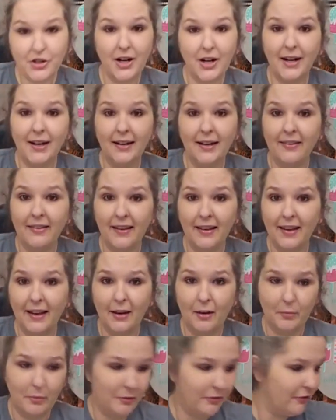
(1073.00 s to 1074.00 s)
try anything
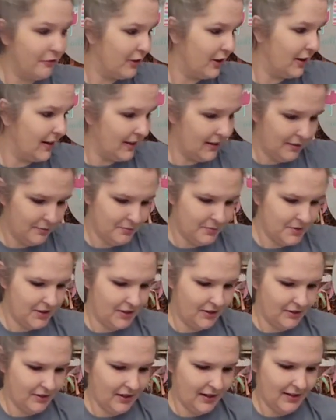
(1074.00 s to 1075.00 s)
out before I come to
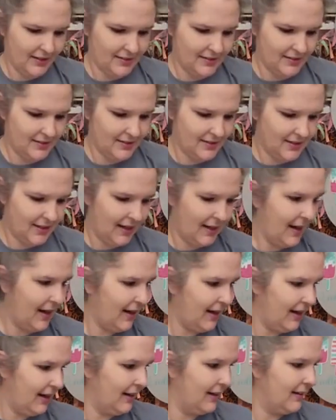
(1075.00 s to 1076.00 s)
you guys and say,
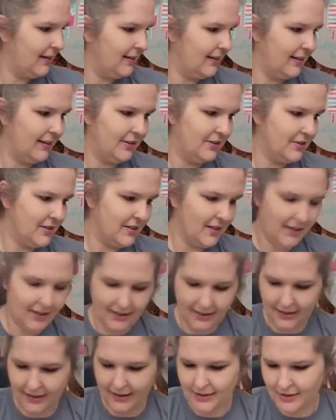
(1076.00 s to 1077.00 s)
hey, here's an
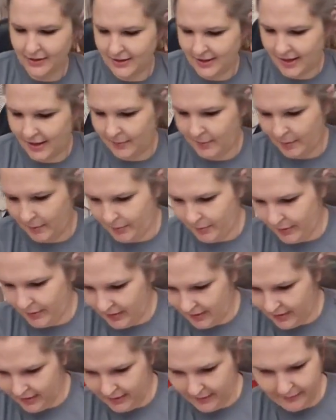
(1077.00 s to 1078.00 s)
idea I just came up
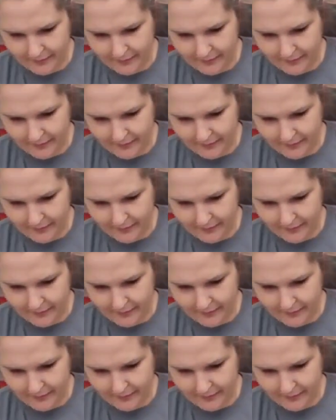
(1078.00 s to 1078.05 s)
with.